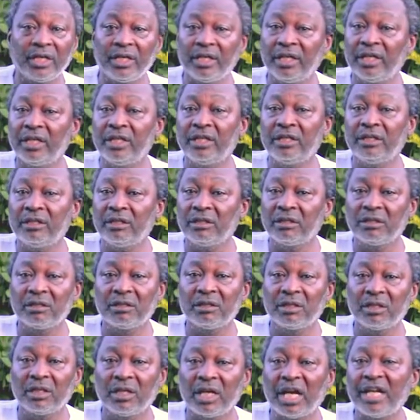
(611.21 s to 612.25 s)
in
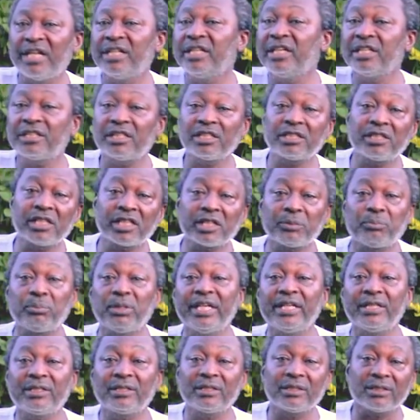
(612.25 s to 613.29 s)
unnecessary
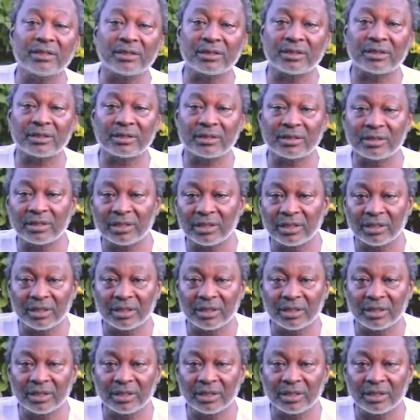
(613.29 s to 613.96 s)
places.